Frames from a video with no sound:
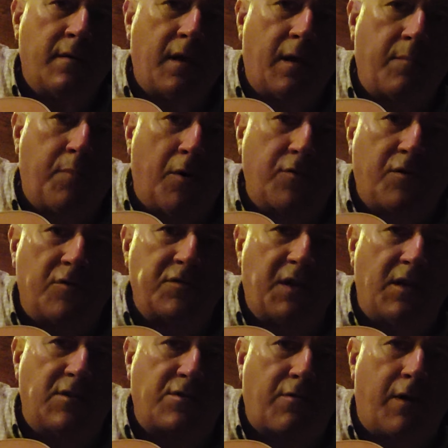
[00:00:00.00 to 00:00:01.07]
Take both those
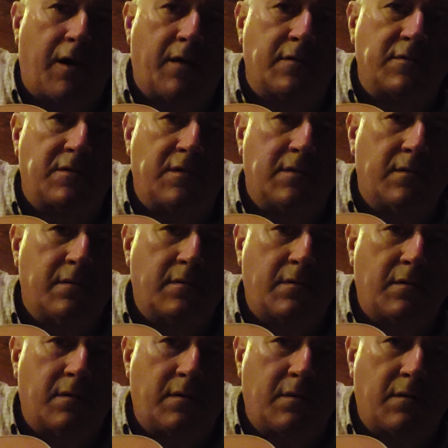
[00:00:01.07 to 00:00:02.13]
E strings,
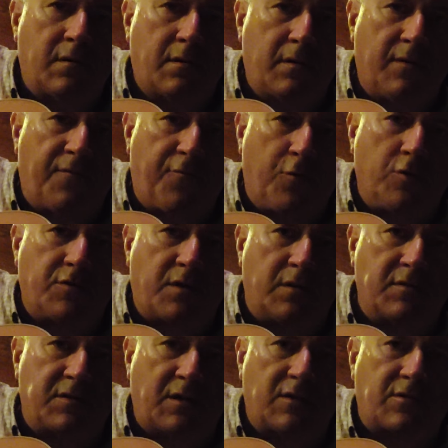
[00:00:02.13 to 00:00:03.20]
the 1st
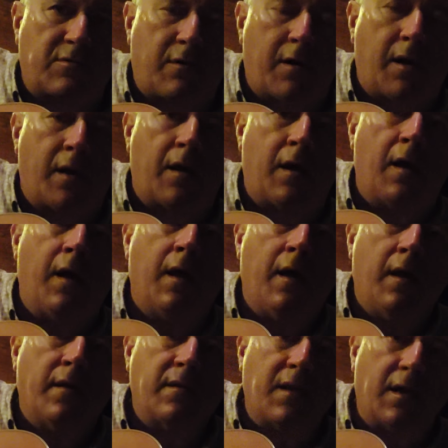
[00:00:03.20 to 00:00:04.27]
and 6th string,
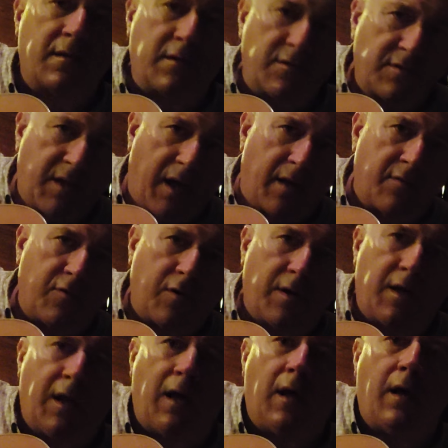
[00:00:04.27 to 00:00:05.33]
take those down to a
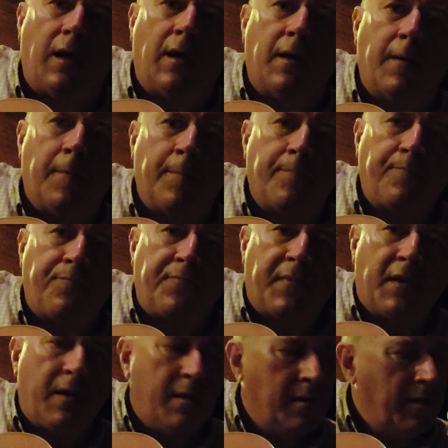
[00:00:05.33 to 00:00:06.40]
D,
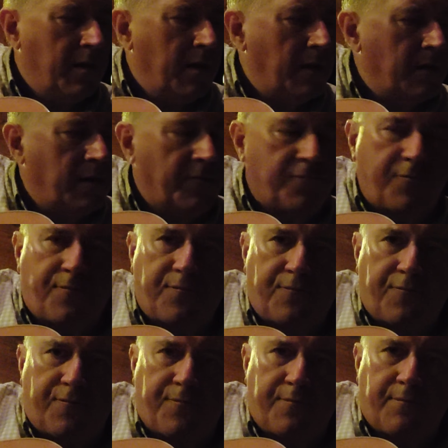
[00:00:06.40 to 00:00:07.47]
and then
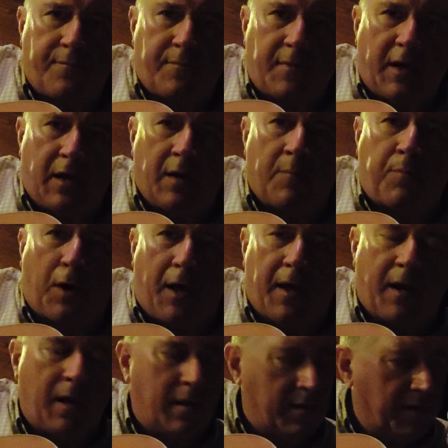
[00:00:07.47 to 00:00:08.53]
play
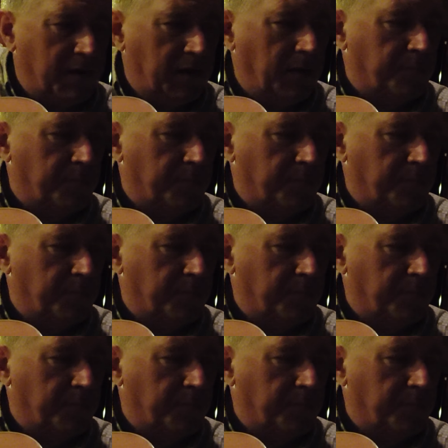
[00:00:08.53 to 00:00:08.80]
it out of the